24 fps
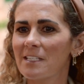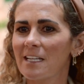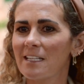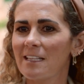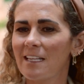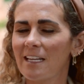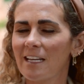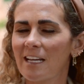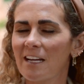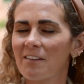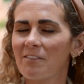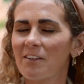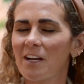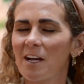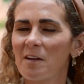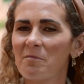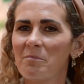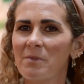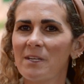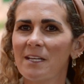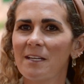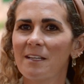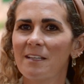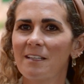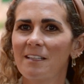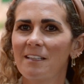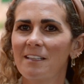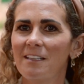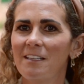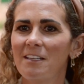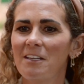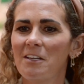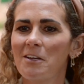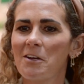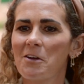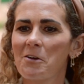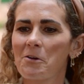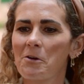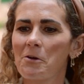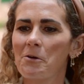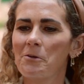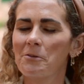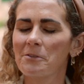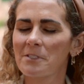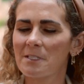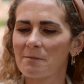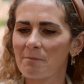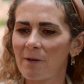I think I've got big
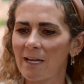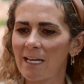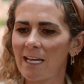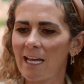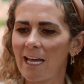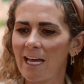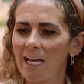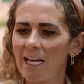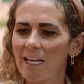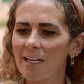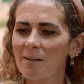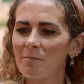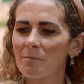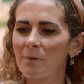goals in my head,